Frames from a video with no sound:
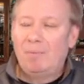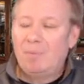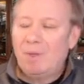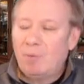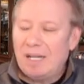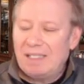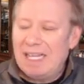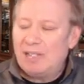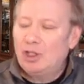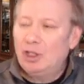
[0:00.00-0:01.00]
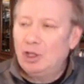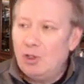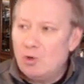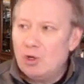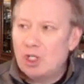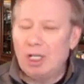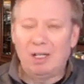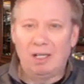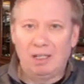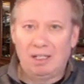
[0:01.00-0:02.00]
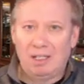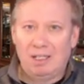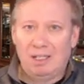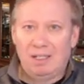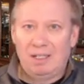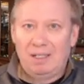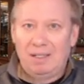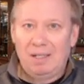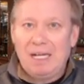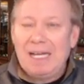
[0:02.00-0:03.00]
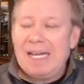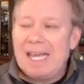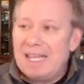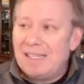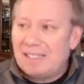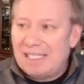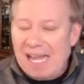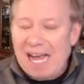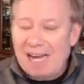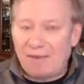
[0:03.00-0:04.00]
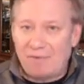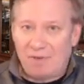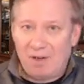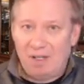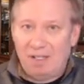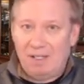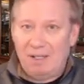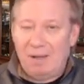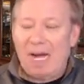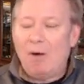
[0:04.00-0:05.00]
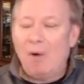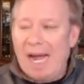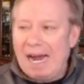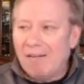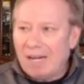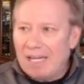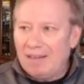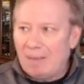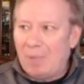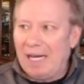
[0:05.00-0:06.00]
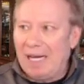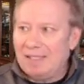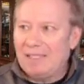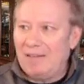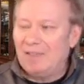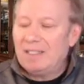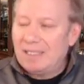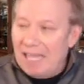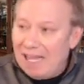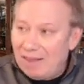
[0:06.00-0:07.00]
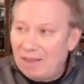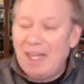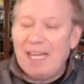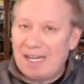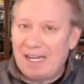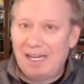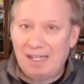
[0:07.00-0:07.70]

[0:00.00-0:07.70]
The president, he's delusional. His staff, how arrogant the Biden staff is, they think